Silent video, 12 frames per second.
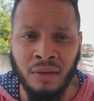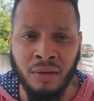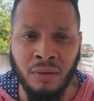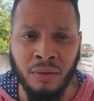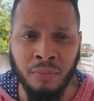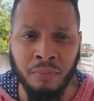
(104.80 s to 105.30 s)

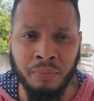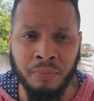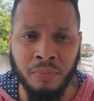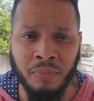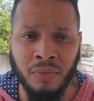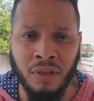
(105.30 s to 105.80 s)
Um,
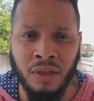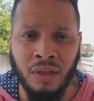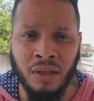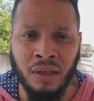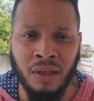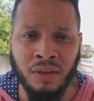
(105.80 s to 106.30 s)

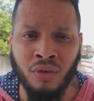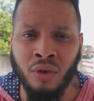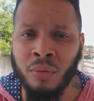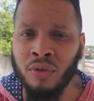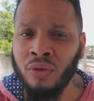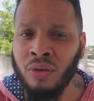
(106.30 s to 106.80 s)
in
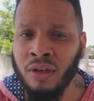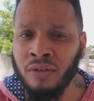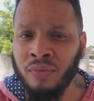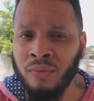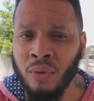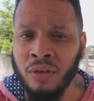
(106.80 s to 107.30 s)
October
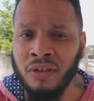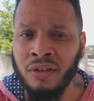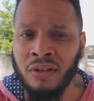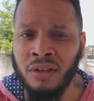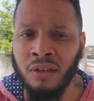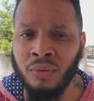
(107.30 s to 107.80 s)

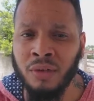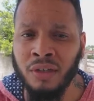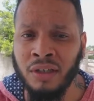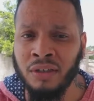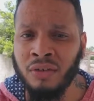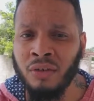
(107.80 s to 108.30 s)
2014, he won
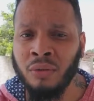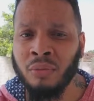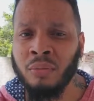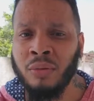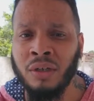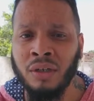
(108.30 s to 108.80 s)
the
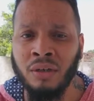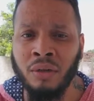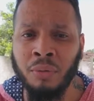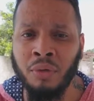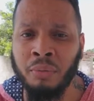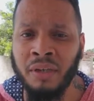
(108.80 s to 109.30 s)
interim
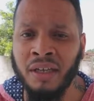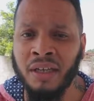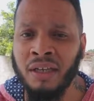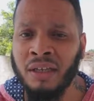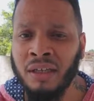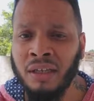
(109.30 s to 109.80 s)

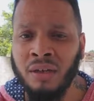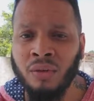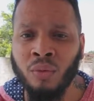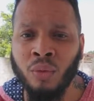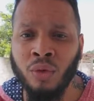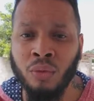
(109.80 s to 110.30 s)
WBA
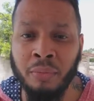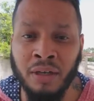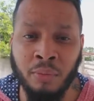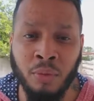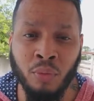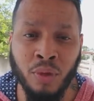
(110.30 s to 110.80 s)
World
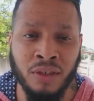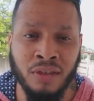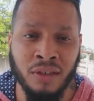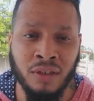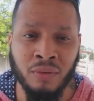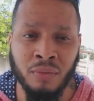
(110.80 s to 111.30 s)
Minimum Weight
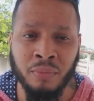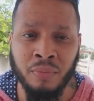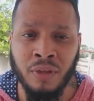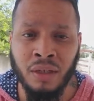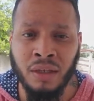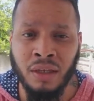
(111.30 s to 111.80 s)
title.
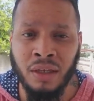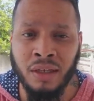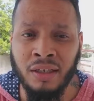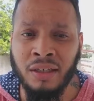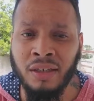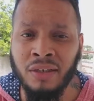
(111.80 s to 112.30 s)

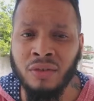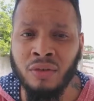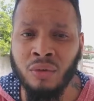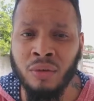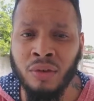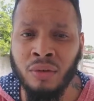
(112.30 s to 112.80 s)
And he is
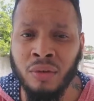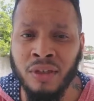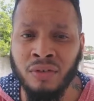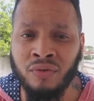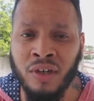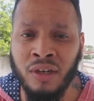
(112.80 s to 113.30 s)
2 0
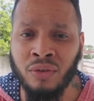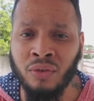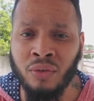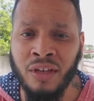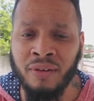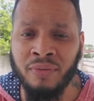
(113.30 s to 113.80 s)
against fighters
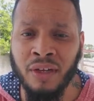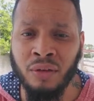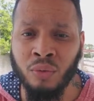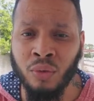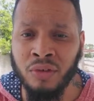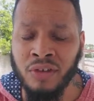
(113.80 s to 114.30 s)
who have
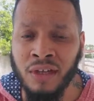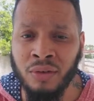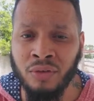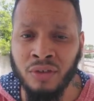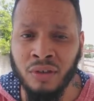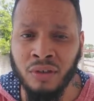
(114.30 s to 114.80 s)
held world
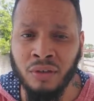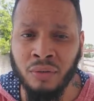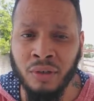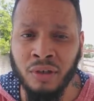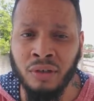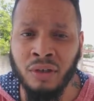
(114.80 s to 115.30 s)
titles in their
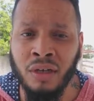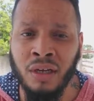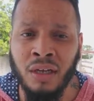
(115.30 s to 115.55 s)
career.